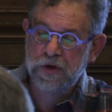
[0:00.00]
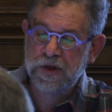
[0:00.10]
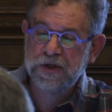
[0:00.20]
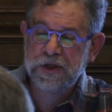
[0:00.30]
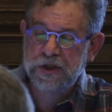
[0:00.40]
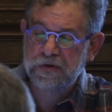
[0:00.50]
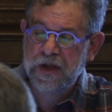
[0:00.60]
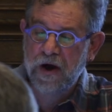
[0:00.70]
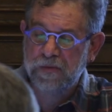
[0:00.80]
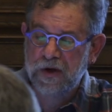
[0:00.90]
This is
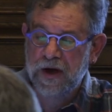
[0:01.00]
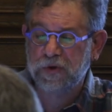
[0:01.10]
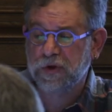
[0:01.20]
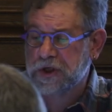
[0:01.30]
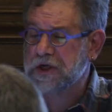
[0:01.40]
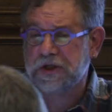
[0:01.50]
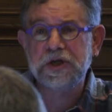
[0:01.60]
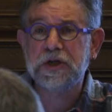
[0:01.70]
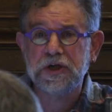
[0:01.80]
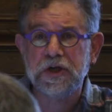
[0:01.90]
now I'm doing
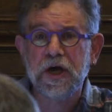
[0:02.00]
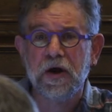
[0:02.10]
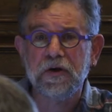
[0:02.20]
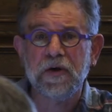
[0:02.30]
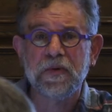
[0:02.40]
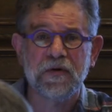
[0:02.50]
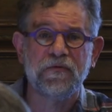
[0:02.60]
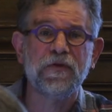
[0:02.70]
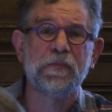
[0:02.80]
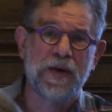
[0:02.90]
TDD now. Now I'm going
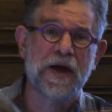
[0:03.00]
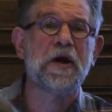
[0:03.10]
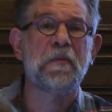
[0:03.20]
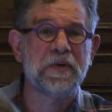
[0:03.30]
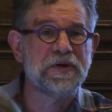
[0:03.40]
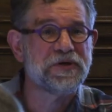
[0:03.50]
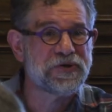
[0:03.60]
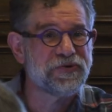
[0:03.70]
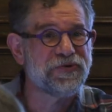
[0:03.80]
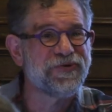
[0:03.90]
to flip back up
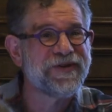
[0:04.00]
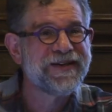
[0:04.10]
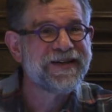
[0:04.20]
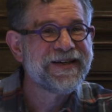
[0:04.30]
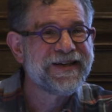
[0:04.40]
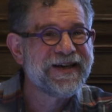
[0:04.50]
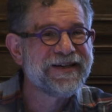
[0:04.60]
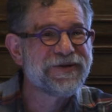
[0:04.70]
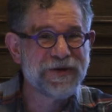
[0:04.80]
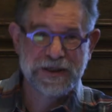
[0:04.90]
into
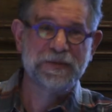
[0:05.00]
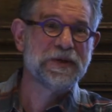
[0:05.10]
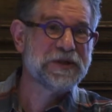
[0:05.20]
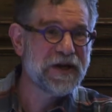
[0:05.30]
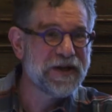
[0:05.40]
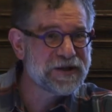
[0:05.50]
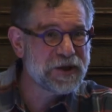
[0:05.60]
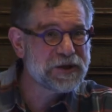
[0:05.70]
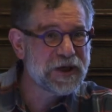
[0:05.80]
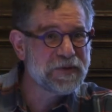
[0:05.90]
acceptance at
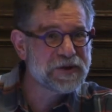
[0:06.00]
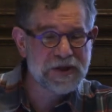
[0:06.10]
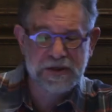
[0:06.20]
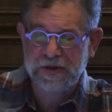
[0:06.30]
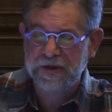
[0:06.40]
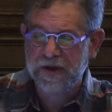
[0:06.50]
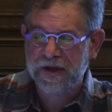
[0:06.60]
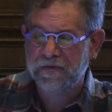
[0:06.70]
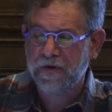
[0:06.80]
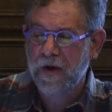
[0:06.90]
the acceptance test
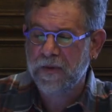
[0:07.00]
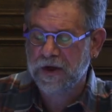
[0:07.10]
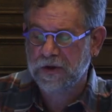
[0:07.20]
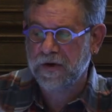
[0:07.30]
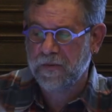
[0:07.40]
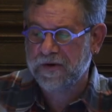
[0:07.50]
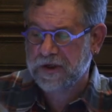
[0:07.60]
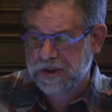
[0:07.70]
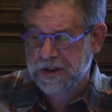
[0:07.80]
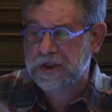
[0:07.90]
level. I'll make
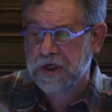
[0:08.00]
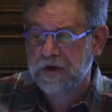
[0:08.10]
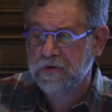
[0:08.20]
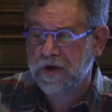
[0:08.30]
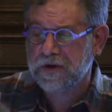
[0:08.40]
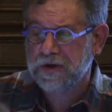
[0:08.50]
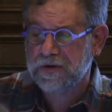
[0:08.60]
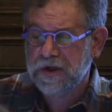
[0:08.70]
it succeed, right?